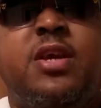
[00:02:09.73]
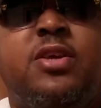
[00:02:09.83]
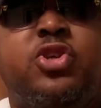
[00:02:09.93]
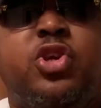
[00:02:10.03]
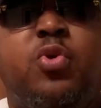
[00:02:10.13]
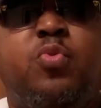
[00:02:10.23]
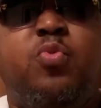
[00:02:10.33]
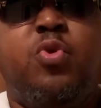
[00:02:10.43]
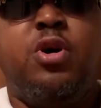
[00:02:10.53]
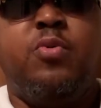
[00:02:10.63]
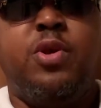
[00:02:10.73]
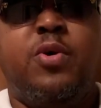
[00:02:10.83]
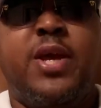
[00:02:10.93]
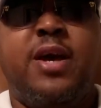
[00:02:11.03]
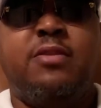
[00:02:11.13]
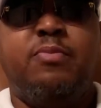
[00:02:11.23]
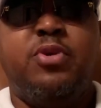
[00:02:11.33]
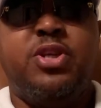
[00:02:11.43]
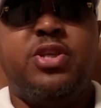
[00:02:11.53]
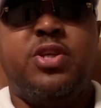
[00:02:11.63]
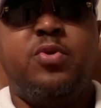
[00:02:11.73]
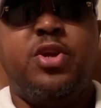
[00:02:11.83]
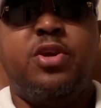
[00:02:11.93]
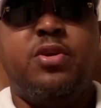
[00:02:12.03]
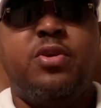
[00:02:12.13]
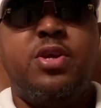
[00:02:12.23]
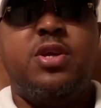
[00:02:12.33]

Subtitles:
So we don't count the pushes on here.